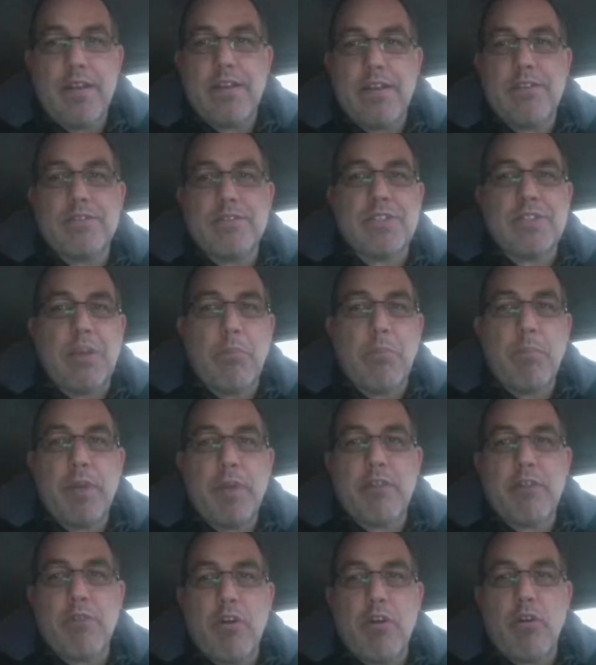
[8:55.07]
Somebody
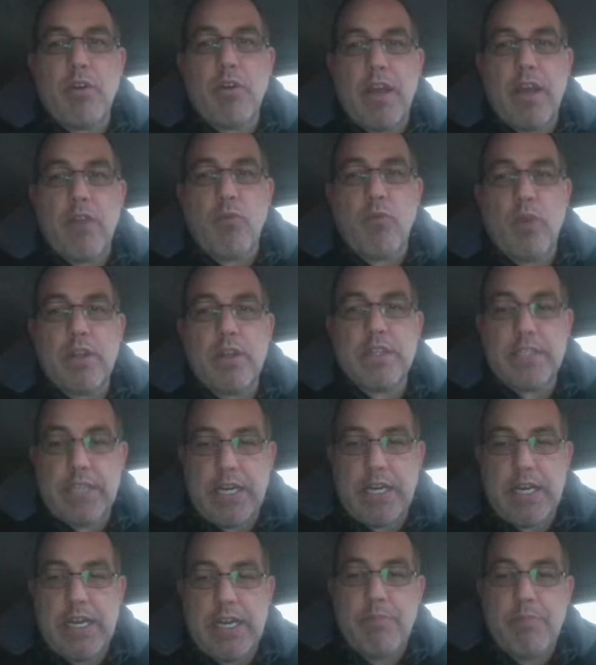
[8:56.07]
wrote at one
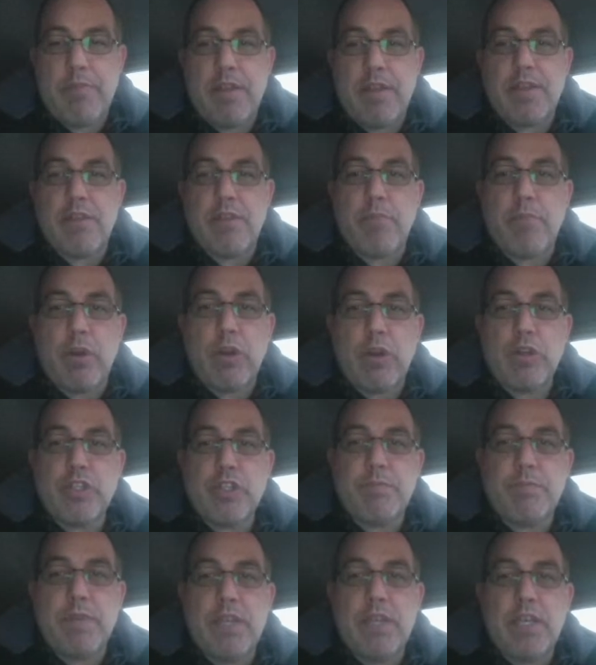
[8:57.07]
time that the burn
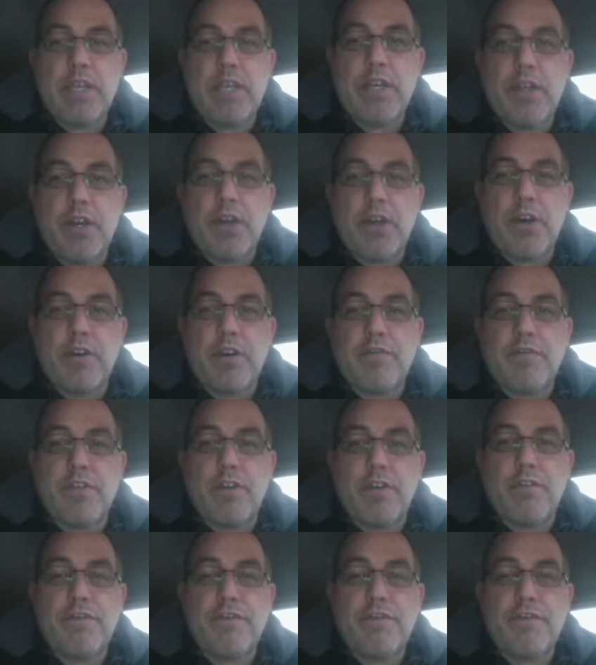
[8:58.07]
speed of a